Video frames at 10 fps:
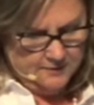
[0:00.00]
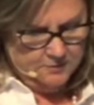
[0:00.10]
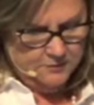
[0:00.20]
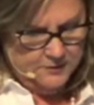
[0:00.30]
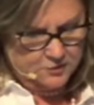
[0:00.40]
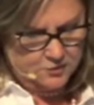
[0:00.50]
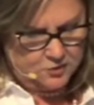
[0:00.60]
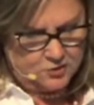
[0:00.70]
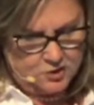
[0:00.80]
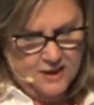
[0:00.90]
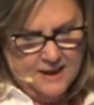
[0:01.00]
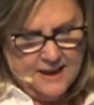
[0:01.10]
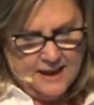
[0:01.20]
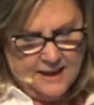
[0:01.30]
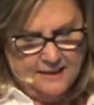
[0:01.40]
a little research
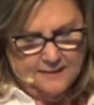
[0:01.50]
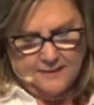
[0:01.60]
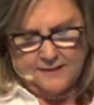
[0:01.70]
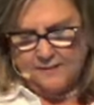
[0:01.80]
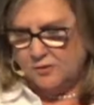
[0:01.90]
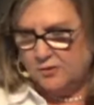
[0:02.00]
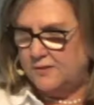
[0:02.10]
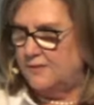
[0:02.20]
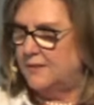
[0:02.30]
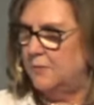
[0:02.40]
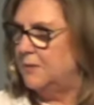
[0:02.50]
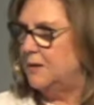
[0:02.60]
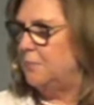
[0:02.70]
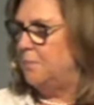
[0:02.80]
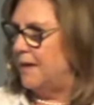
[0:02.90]
and looked at some
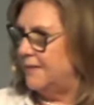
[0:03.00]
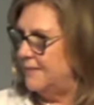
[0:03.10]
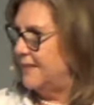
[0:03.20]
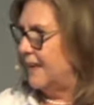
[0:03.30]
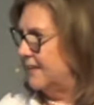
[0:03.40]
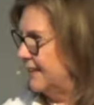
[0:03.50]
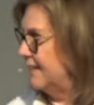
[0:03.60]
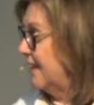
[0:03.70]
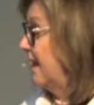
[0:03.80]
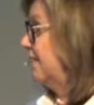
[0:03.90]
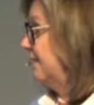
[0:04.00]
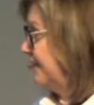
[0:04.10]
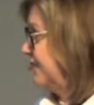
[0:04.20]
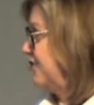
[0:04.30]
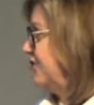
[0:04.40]
of the best-selling
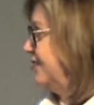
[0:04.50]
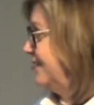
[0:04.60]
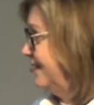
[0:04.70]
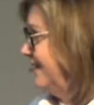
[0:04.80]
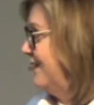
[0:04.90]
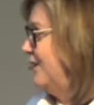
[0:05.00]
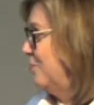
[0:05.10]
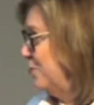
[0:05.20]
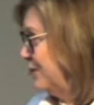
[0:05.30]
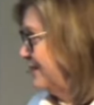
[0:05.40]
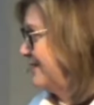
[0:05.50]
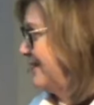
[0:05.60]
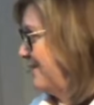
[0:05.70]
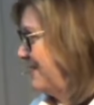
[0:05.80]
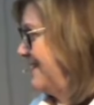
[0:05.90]
nonfiction books
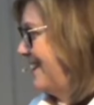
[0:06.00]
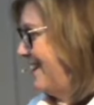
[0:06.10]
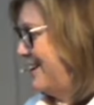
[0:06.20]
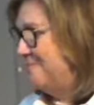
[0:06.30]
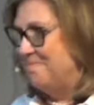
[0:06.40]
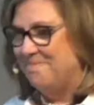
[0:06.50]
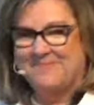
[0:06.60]
of the time